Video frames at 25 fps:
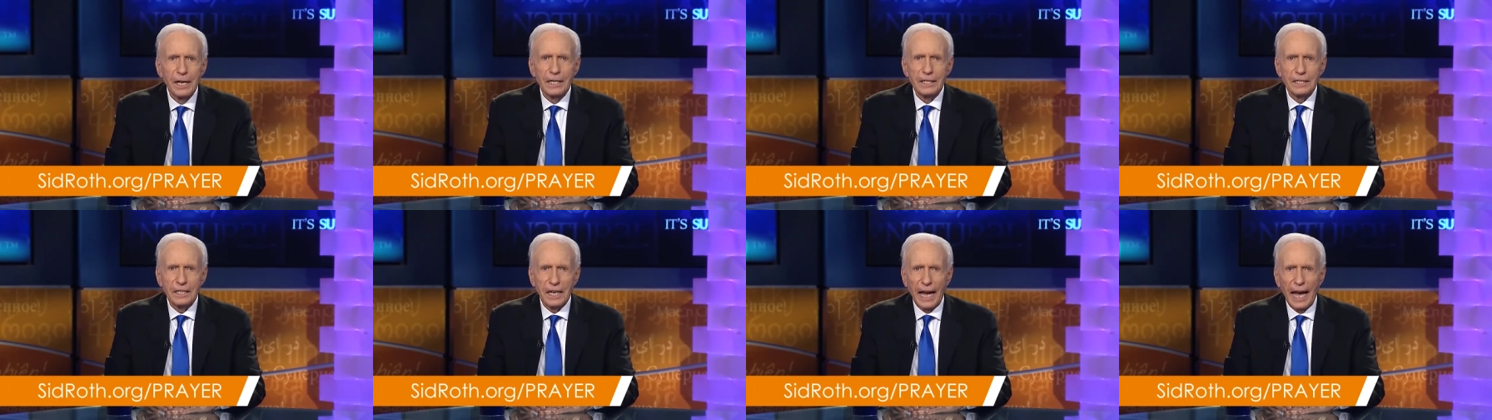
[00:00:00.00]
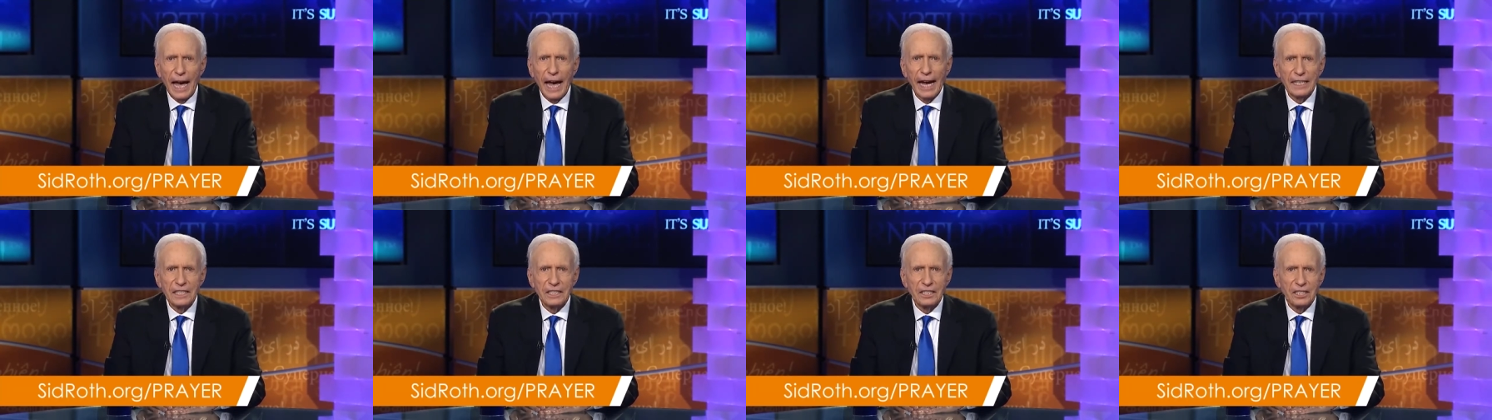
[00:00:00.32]
to
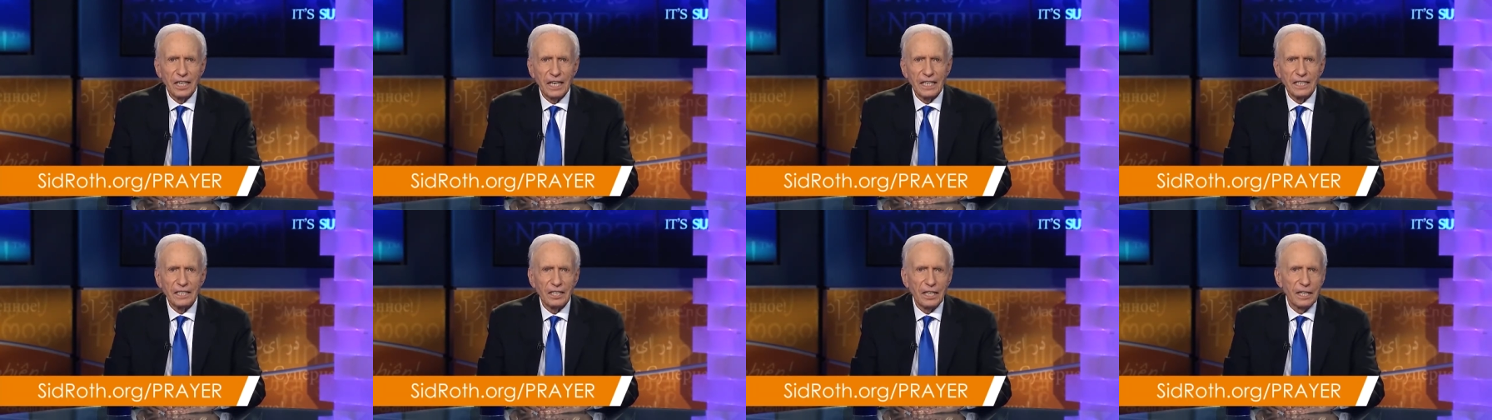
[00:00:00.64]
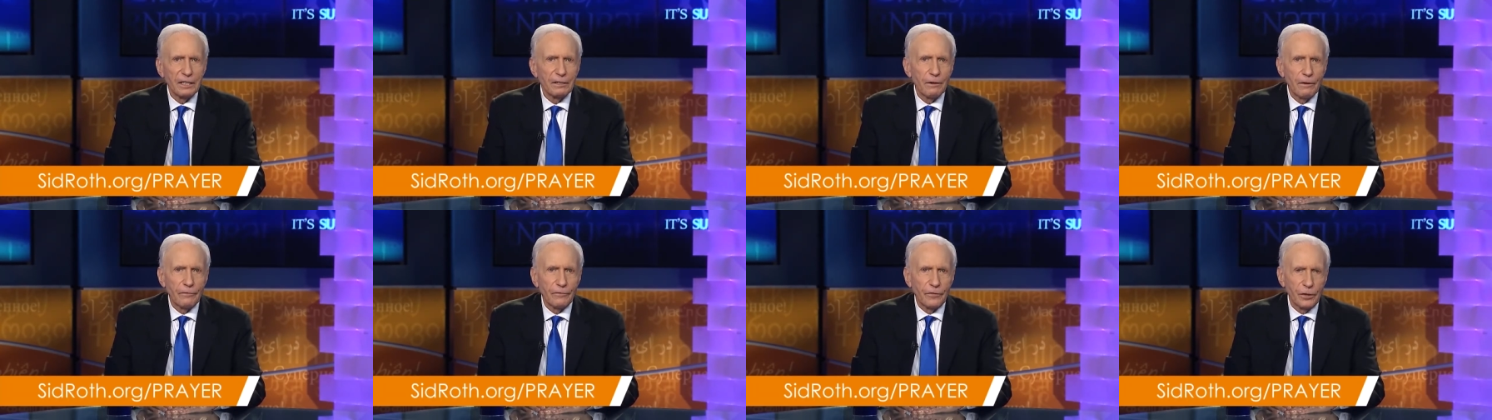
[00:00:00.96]
access
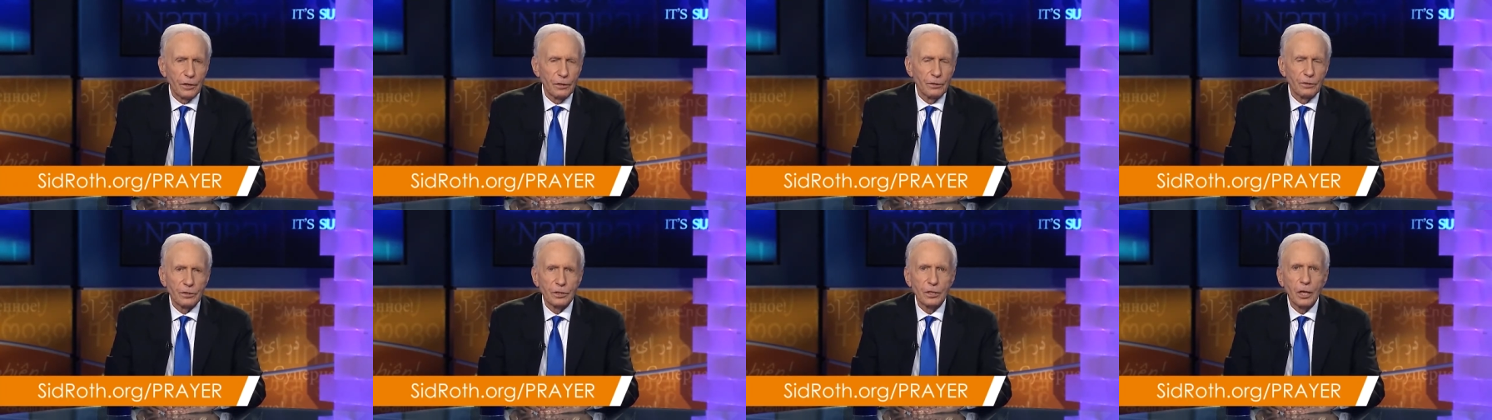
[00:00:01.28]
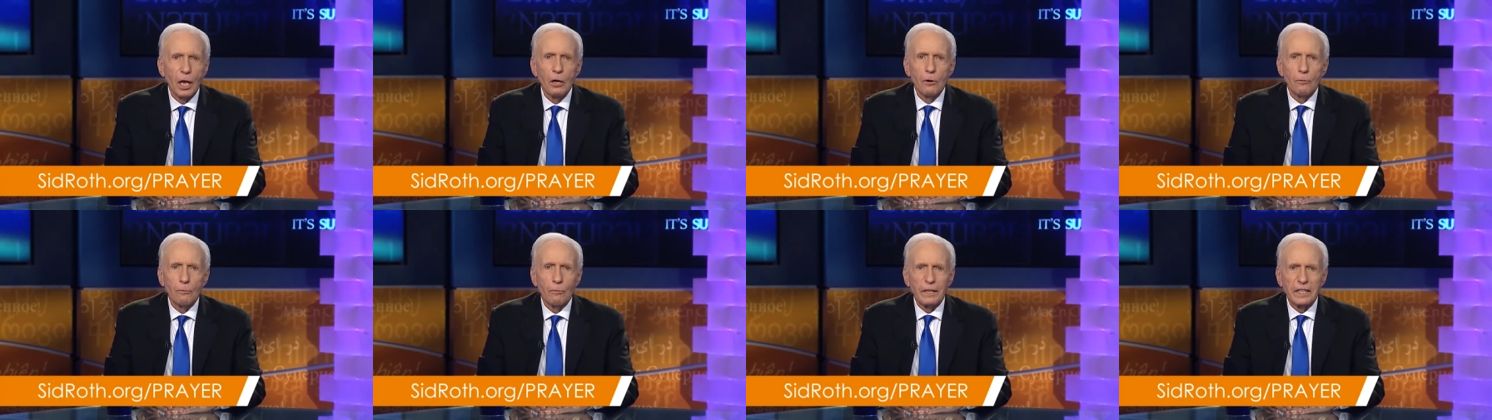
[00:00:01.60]
interviews
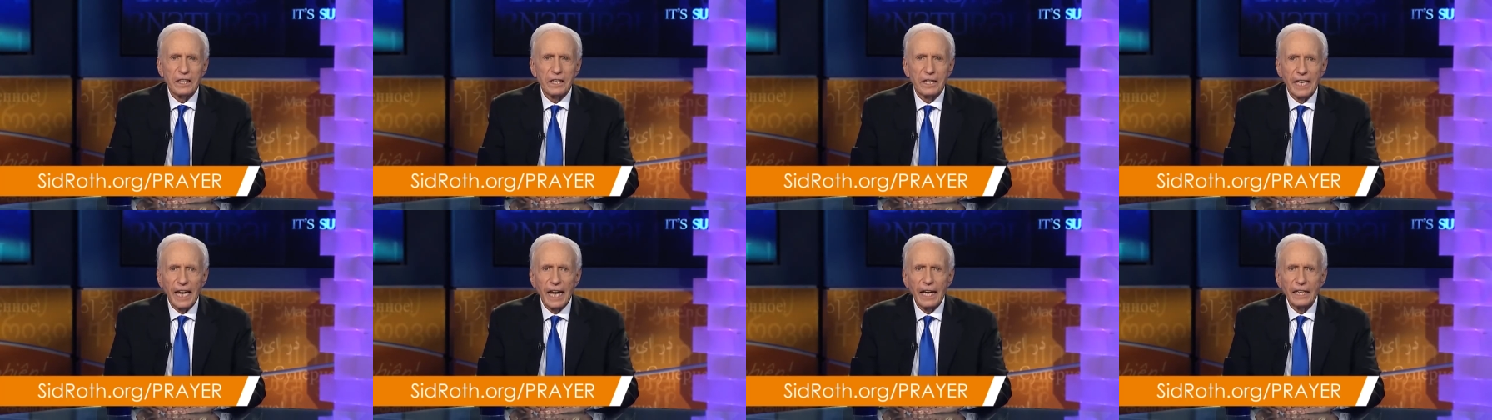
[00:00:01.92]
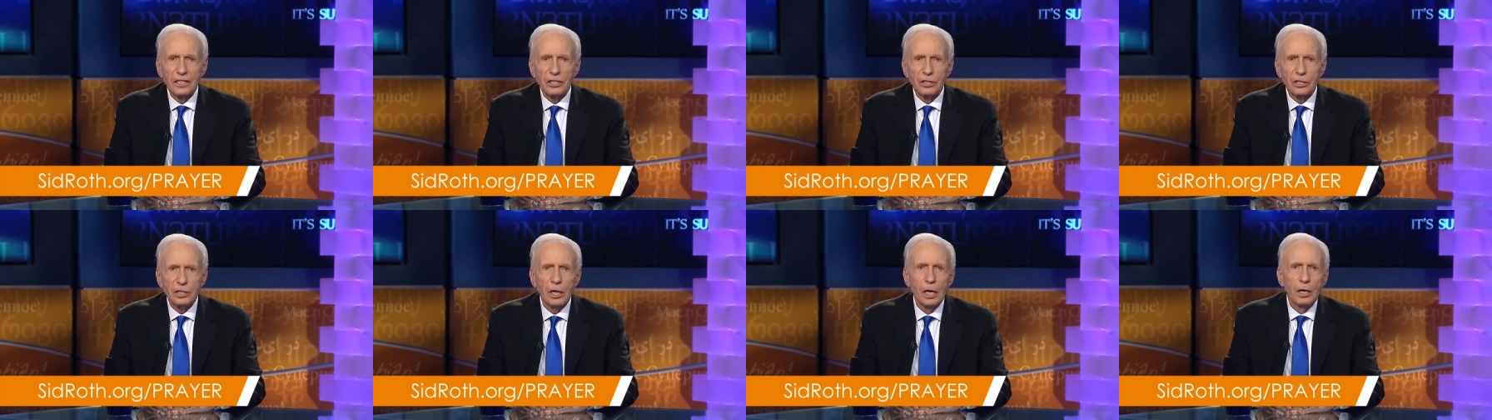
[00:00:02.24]
with
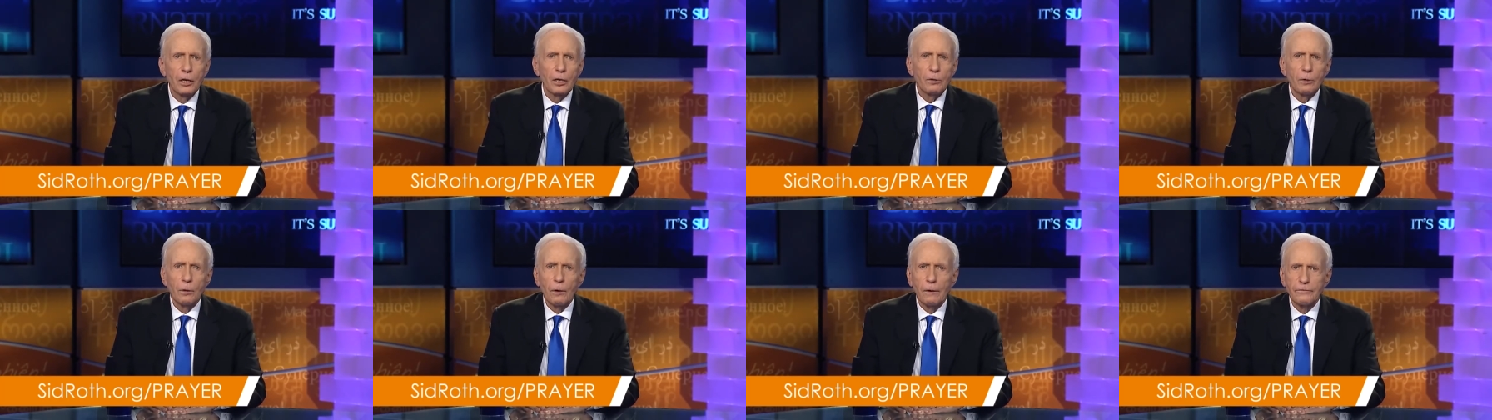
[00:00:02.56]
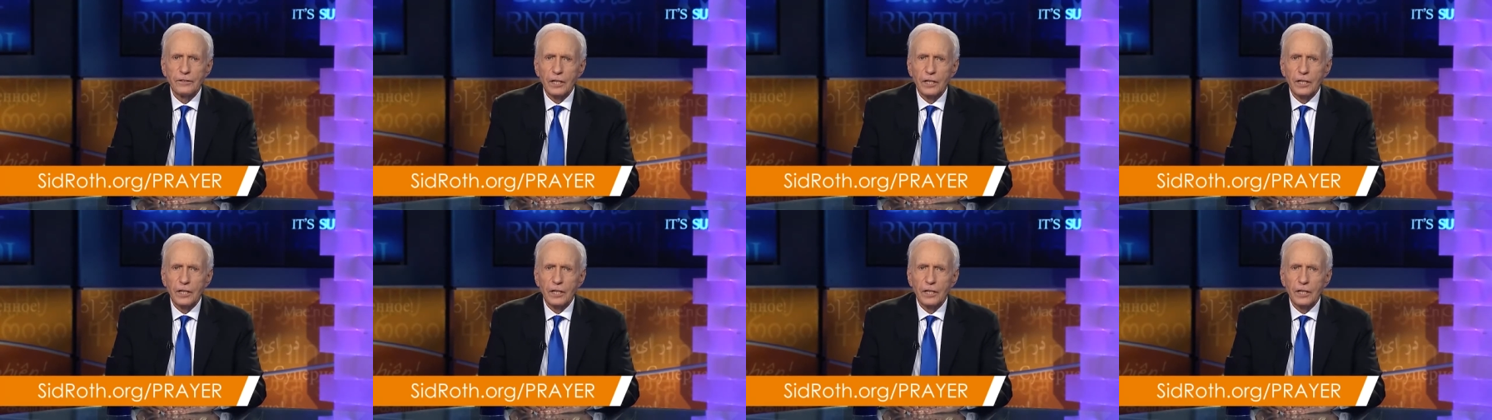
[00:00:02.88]
guests who have